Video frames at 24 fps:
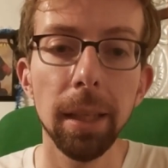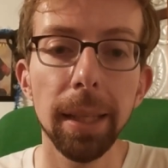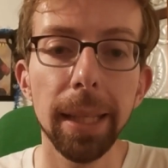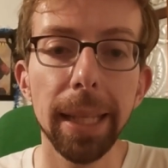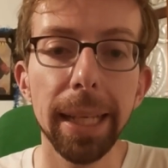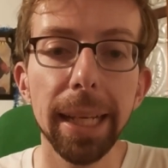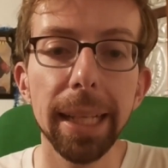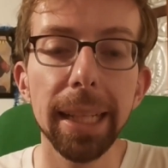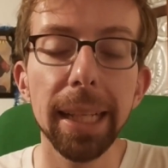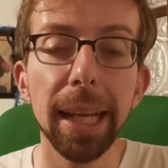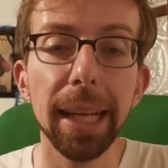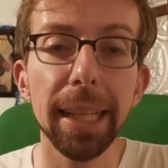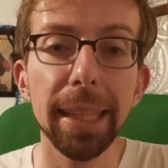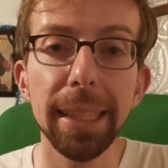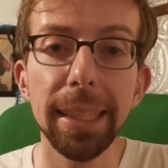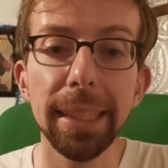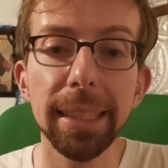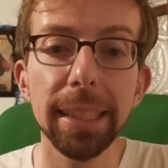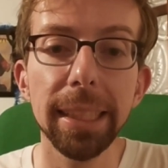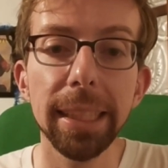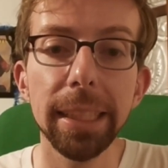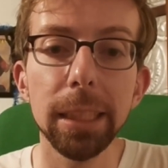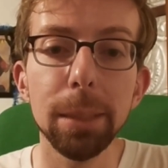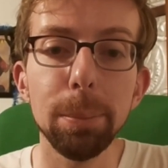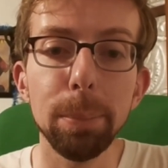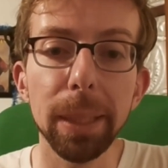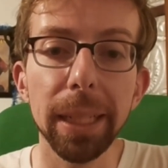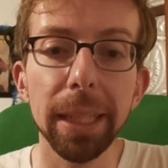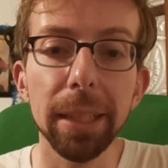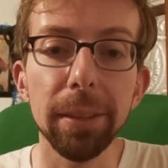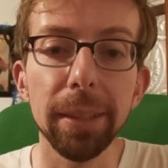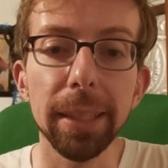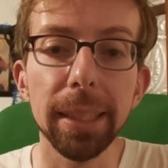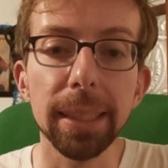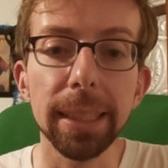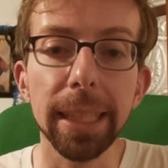They are not these kids'
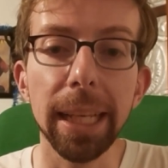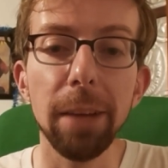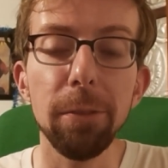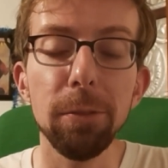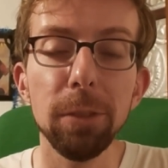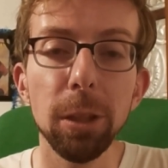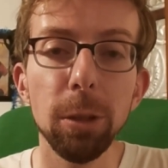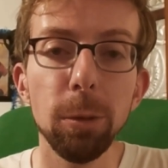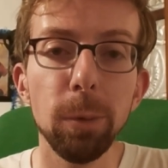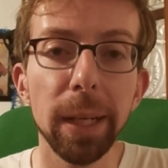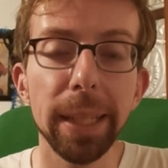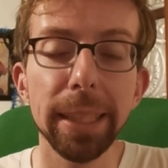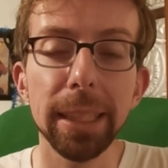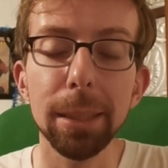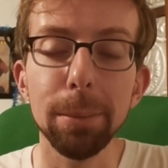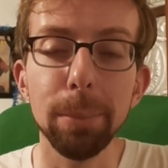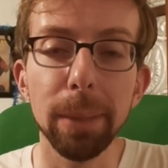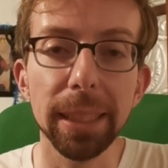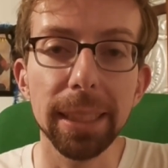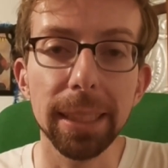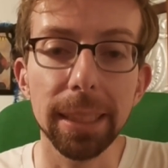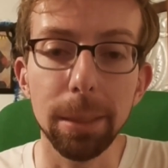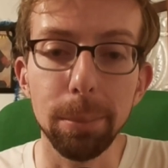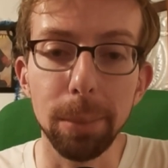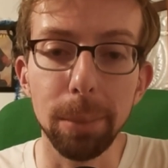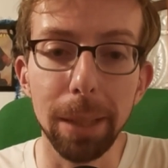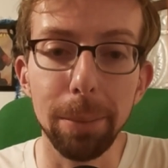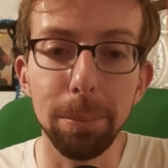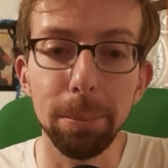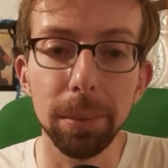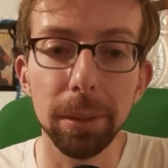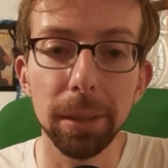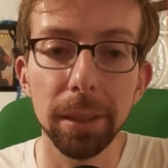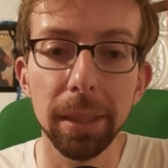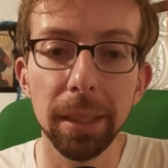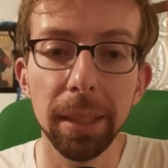parents. I have no right to mess them
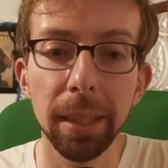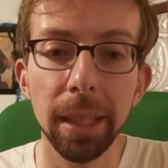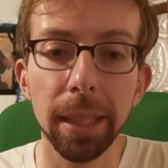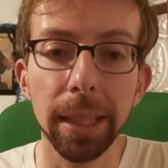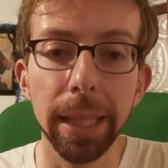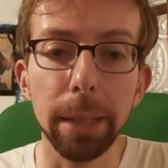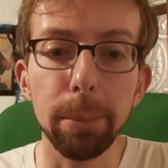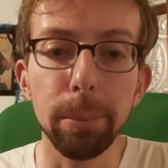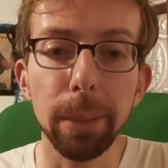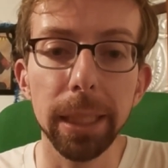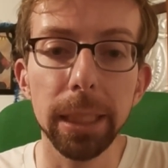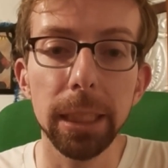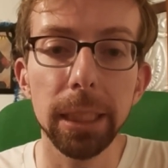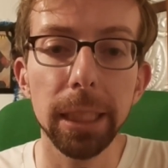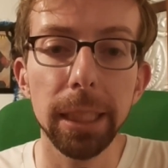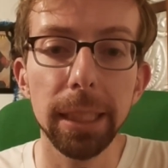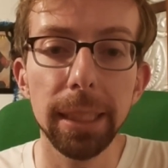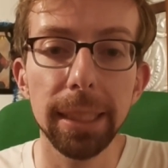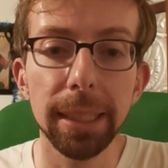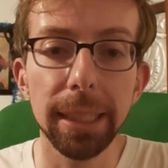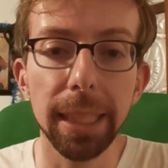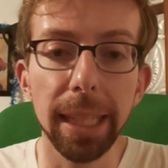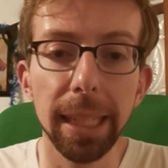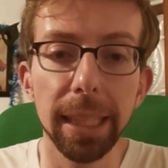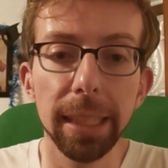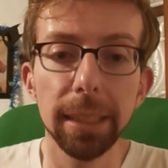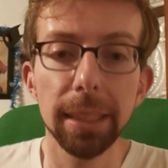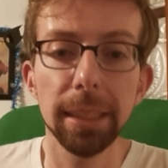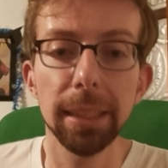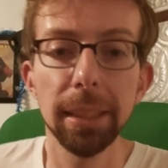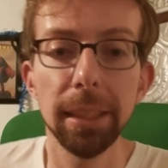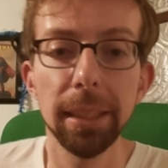up. Like my shirt says,